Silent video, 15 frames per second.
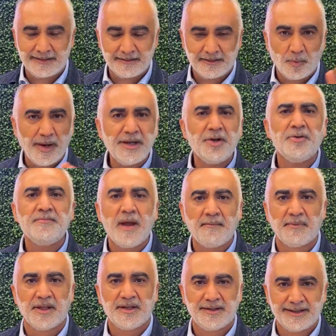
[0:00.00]
the way to
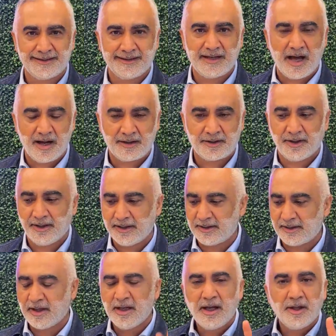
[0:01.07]
remember this as a doctor is
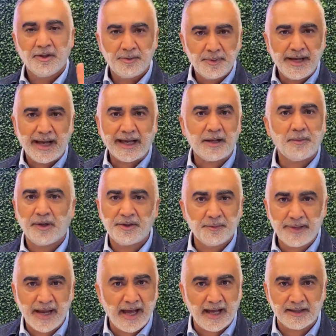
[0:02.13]
I gotta wear 3
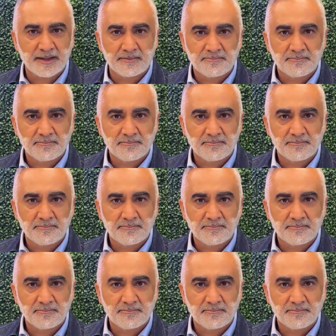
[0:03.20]
hats.